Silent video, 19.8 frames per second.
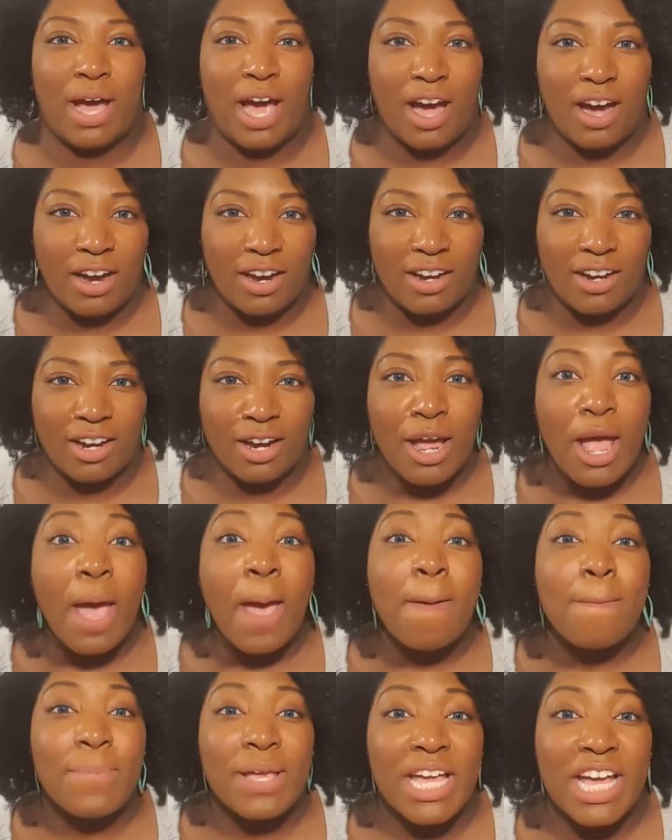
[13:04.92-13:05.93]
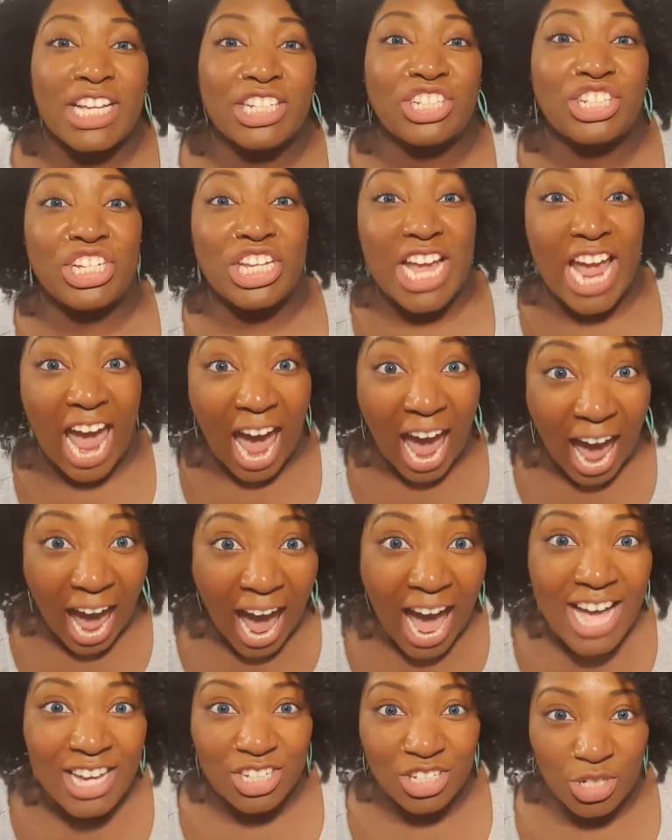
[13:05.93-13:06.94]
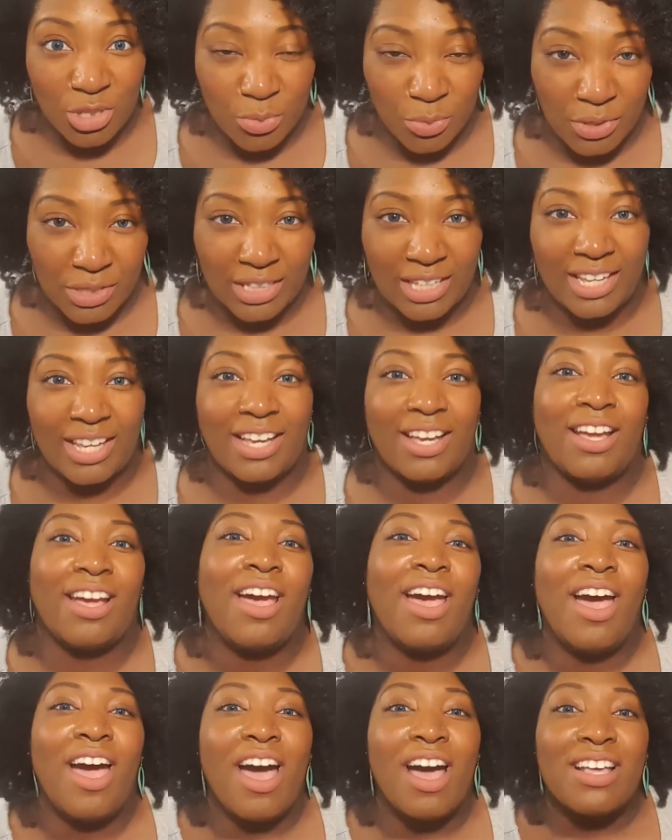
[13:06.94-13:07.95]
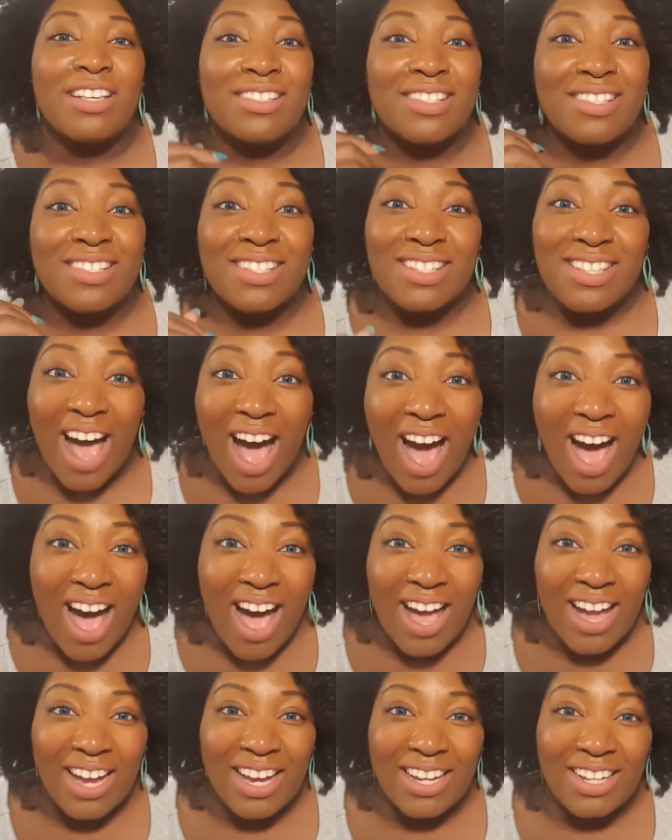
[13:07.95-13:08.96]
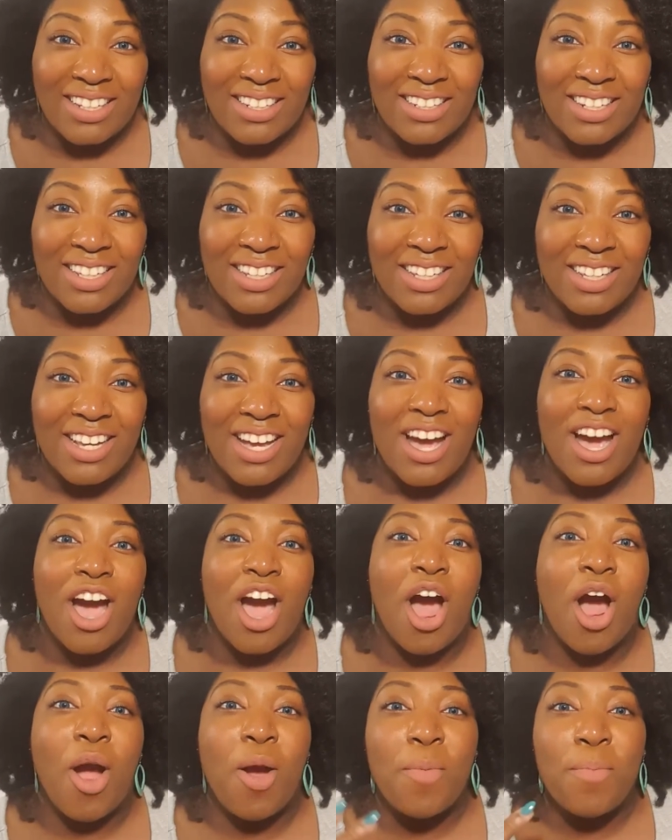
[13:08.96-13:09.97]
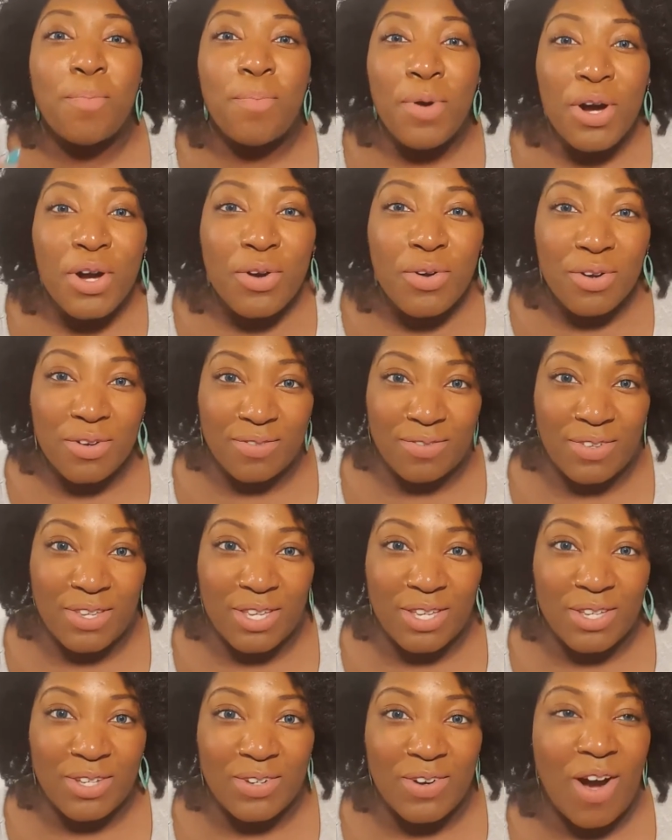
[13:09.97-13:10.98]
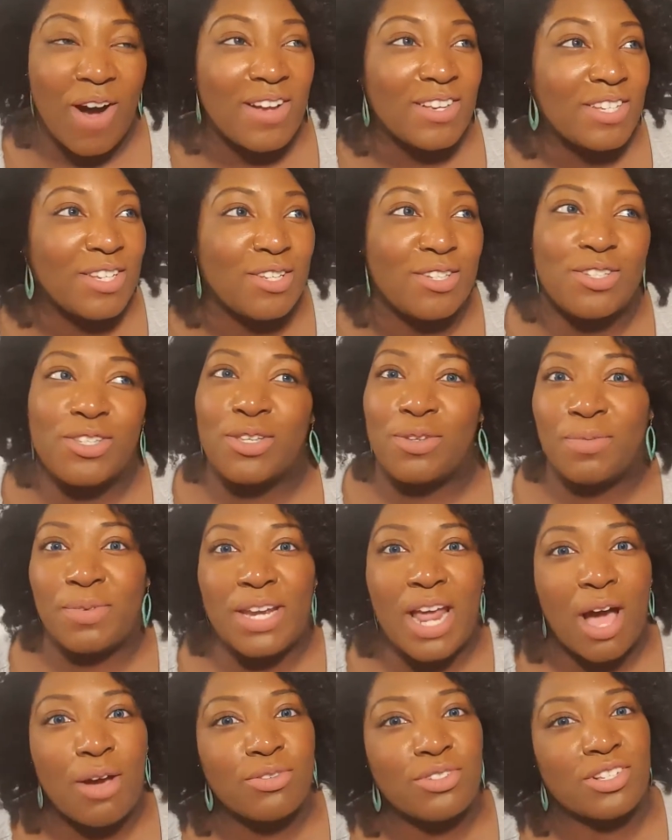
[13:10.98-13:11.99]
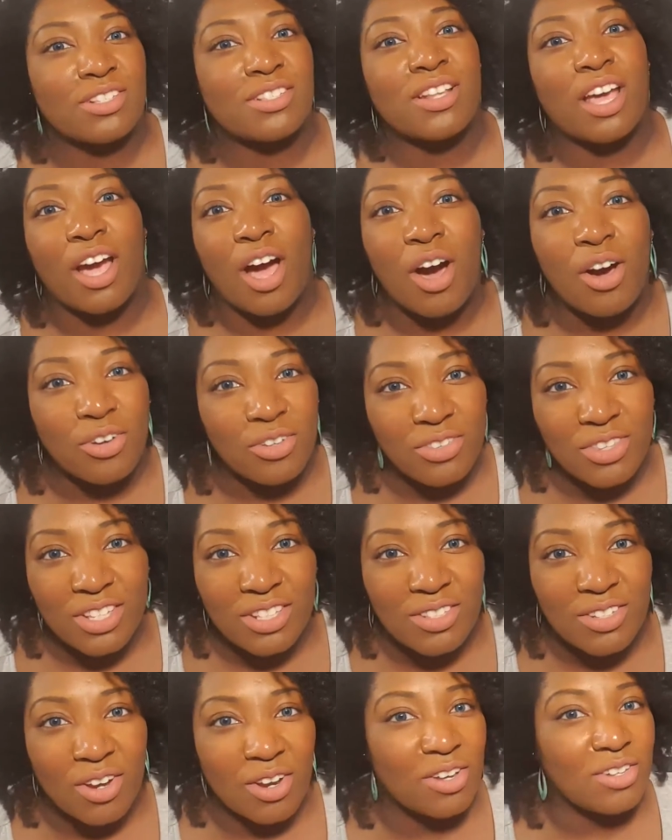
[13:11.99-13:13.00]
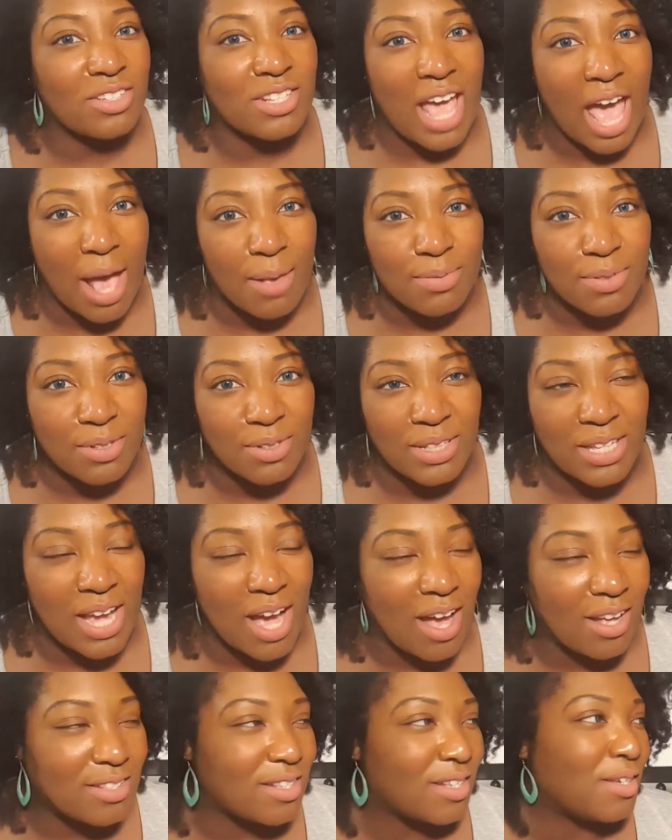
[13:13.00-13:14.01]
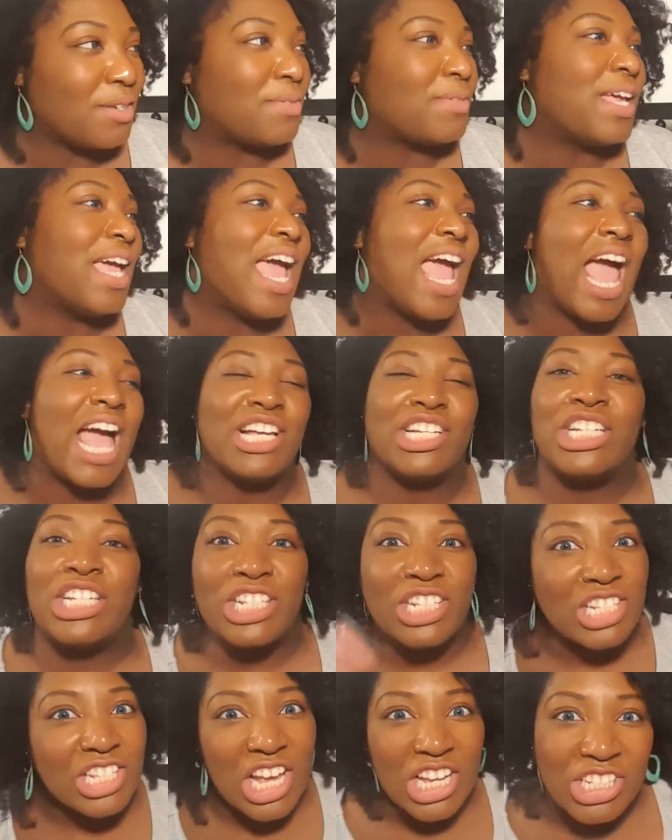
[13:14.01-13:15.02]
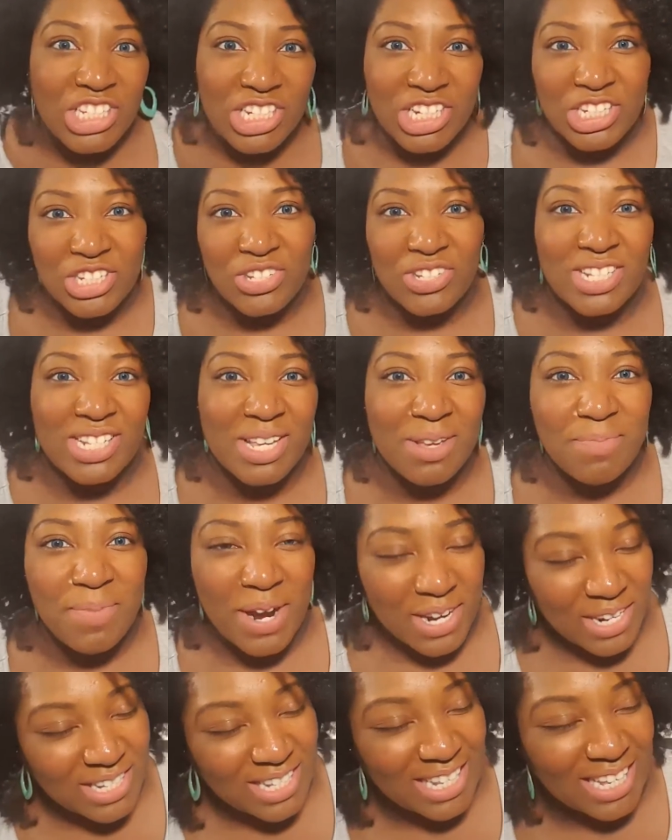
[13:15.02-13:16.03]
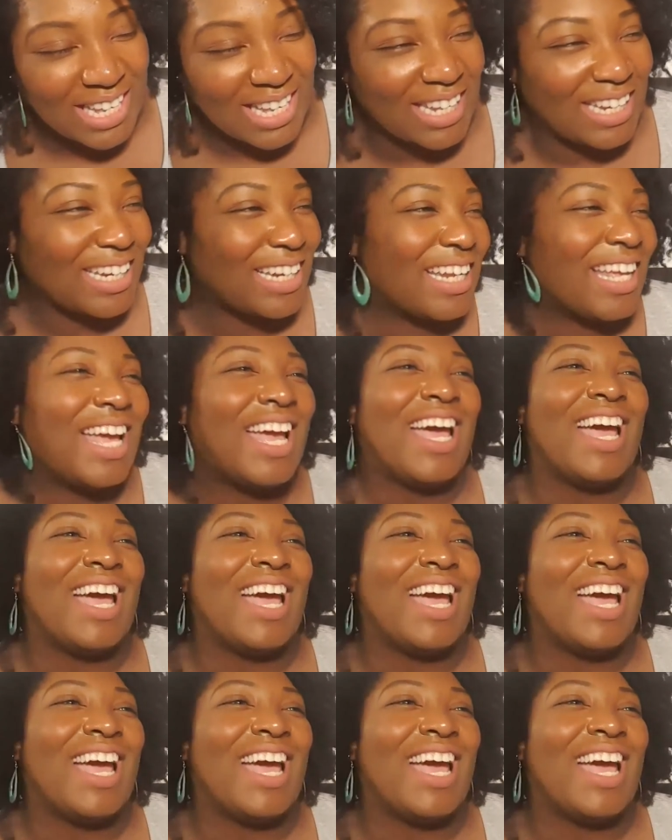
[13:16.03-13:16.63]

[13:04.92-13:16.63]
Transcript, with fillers: by her because she actually signed her book review on YouTube, and I was just like, oh, this girl is absolutely awesome. And she's such an interesting person.